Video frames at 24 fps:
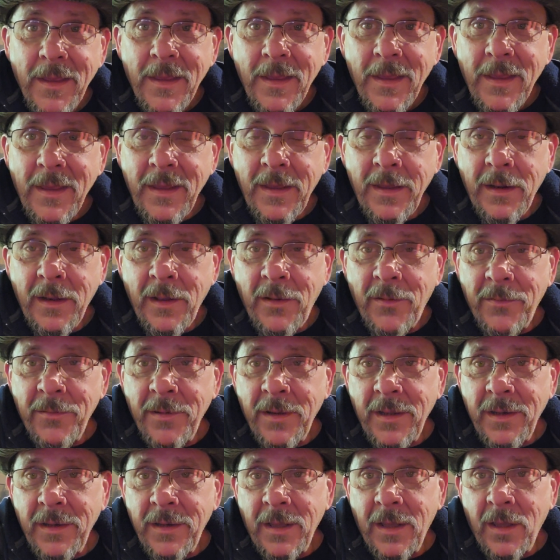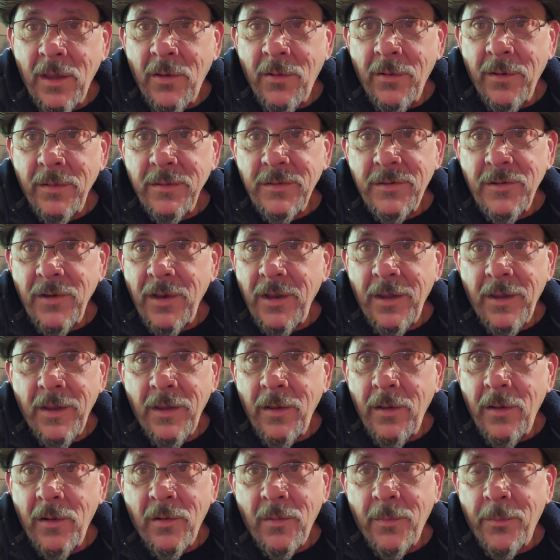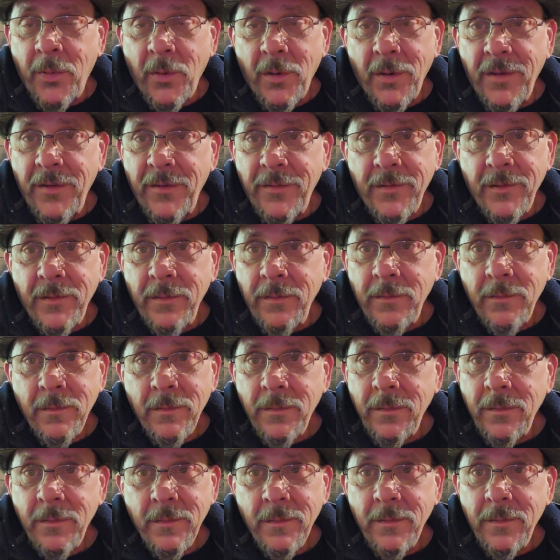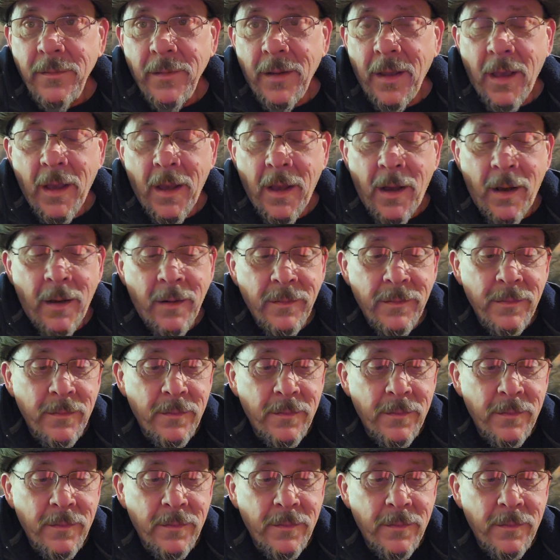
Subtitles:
he don't need to go to jail or prison. No.